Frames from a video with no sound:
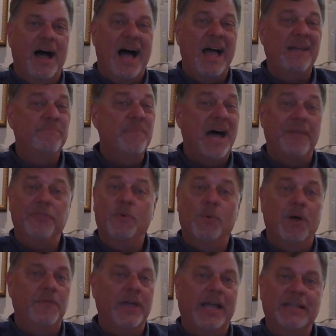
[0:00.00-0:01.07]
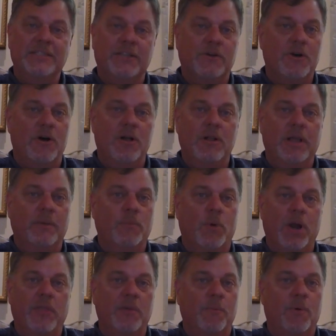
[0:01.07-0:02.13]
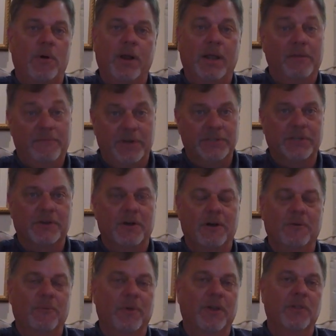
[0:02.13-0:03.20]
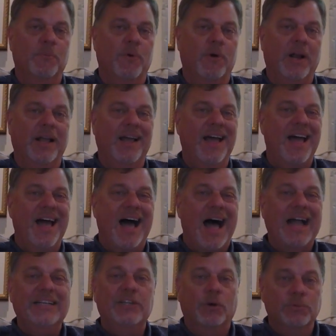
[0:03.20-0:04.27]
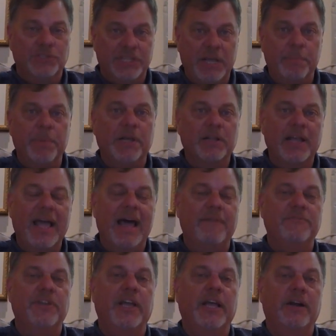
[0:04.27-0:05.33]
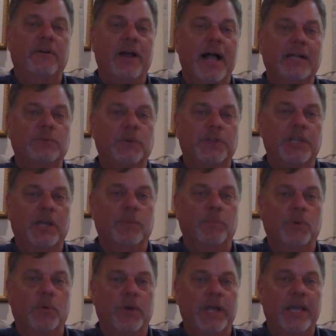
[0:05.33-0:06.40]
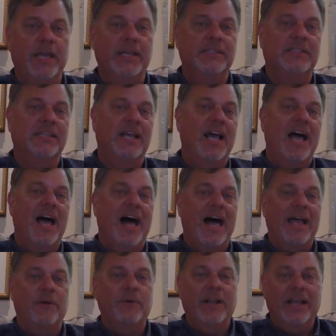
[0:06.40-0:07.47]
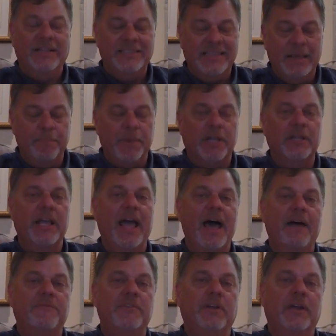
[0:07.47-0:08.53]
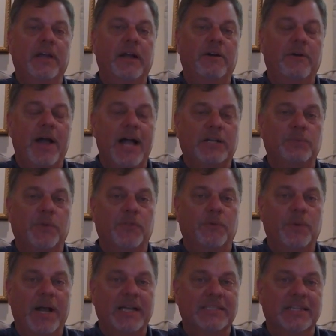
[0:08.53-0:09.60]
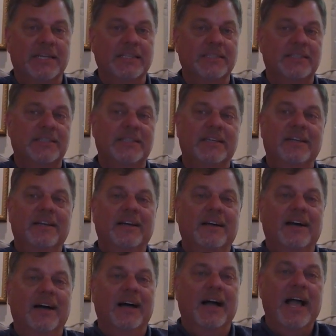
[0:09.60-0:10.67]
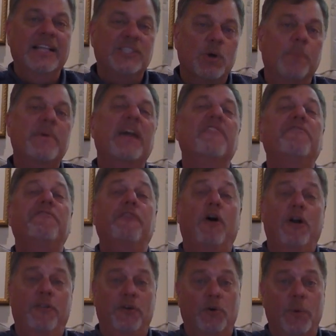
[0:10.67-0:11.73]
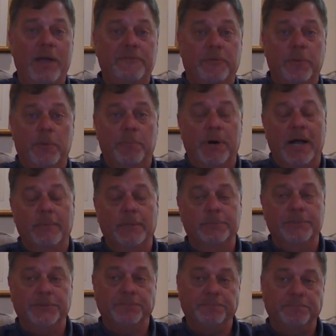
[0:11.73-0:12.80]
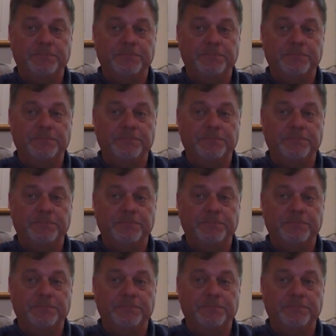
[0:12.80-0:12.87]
I'm not the one that gets the call at 1 in the morning if there's a call at 1 in the morning. I don't typically have to interact with the employees. I don't typically have to interact with the residents. And so I'm kind of farther away from the problems.